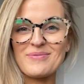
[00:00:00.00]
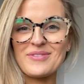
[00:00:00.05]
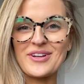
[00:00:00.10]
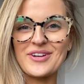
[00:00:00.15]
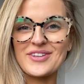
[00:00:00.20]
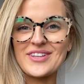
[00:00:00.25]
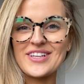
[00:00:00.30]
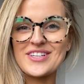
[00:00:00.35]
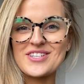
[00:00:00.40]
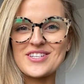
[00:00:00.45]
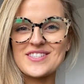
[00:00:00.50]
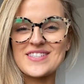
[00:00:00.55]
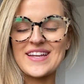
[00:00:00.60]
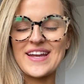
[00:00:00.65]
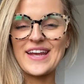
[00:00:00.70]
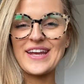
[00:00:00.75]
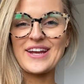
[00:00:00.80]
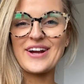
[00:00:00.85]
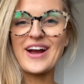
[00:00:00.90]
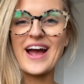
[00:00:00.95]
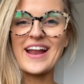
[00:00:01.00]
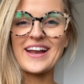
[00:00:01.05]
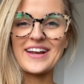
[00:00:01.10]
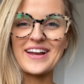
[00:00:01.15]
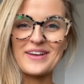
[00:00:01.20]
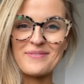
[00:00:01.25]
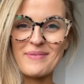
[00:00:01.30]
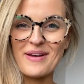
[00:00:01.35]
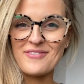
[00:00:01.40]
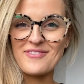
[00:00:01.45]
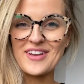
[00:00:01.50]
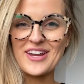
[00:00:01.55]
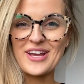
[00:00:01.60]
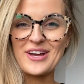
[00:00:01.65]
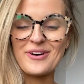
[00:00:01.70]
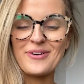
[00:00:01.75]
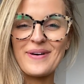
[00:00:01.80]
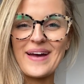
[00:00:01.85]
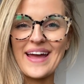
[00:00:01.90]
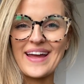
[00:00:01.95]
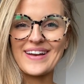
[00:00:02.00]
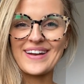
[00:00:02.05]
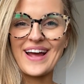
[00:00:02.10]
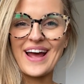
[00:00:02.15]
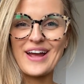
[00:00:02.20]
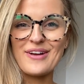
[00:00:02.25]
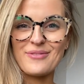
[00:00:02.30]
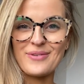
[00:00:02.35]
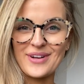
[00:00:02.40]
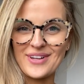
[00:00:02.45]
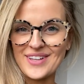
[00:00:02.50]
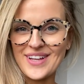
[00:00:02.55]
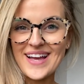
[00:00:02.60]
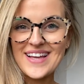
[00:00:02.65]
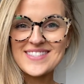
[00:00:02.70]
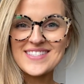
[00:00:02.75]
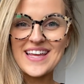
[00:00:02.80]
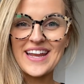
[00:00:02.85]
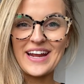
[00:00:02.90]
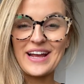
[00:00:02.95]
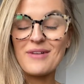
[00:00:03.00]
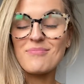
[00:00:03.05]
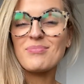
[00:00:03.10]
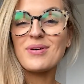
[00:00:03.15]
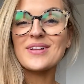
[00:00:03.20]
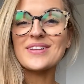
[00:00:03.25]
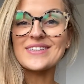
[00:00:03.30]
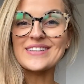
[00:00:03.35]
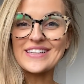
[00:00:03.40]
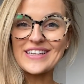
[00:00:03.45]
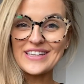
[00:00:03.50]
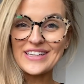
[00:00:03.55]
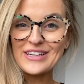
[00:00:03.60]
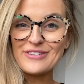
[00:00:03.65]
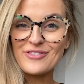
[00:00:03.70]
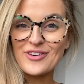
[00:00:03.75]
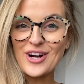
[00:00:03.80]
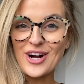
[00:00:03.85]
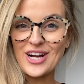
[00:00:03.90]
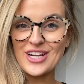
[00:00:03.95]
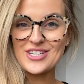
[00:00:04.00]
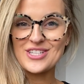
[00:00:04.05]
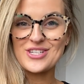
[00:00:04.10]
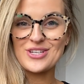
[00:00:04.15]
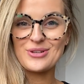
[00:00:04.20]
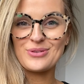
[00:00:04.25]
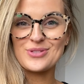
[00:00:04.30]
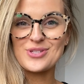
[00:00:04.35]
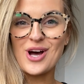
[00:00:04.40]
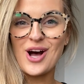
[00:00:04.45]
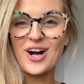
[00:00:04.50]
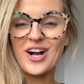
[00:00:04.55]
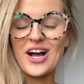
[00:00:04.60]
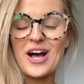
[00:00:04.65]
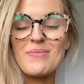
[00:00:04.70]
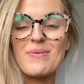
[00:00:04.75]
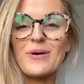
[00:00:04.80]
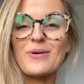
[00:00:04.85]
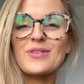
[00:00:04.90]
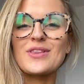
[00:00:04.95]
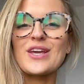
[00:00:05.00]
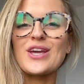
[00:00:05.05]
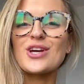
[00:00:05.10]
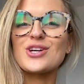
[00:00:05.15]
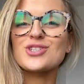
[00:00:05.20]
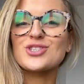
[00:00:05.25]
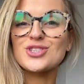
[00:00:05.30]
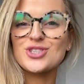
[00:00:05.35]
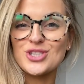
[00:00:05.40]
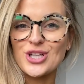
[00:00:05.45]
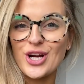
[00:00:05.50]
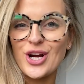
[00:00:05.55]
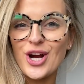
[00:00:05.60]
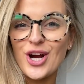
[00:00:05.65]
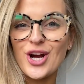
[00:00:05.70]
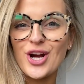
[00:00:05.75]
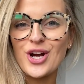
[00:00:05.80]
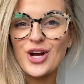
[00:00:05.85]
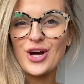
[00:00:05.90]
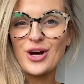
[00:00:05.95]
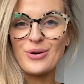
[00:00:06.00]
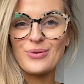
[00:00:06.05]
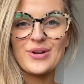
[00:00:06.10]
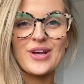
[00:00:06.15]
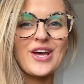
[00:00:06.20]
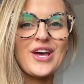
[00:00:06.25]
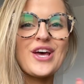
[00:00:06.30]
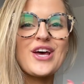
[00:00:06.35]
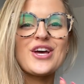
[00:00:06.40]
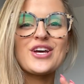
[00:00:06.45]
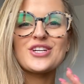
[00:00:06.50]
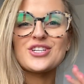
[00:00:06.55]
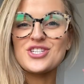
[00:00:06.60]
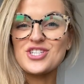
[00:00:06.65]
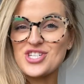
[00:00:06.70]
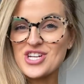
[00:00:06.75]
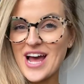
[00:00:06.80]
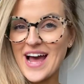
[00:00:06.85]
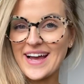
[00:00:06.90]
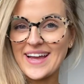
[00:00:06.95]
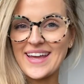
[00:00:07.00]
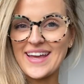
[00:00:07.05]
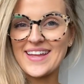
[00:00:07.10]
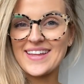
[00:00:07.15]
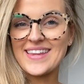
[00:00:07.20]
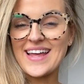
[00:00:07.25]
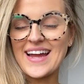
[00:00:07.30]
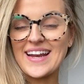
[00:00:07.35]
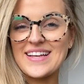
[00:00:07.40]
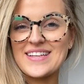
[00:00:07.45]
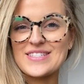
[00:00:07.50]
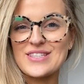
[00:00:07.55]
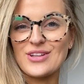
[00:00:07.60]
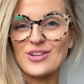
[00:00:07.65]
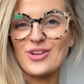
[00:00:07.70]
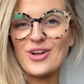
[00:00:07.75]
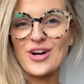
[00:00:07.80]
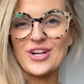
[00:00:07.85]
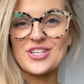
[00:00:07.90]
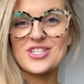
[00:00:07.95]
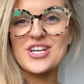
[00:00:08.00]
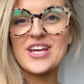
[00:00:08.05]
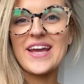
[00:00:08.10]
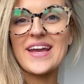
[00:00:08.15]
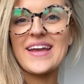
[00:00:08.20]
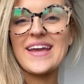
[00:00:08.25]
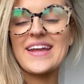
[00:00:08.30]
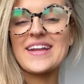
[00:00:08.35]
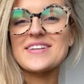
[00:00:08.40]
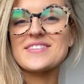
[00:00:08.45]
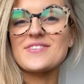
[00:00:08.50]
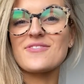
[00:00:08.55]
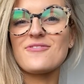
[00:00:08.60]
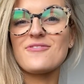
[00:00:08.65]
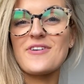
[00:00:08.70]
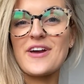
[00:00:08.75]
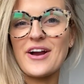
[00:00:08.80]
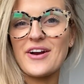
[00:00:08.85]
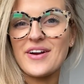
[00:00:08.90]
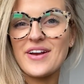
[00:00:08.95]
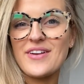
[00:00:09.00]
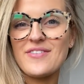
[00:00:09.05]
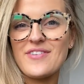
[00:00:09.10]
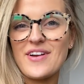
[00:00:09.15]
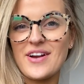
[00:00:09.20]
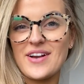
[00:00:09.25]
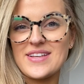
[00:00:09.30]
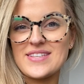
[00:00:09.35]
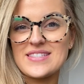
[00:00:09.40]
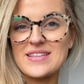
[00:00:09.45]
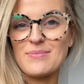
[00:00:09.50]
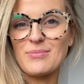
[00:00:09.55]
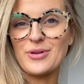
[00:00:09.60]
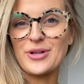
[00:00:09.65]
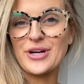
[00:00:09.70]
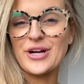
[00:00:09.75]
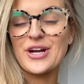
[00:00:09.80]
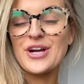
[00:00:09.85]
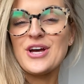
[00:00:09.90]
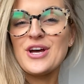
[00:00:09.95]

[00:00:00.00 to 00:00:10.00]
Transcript: literally just sitting here editing my video, and I realized that I completely forgot to talk about the Sugar Coat jacket that is launching. It is very, very similar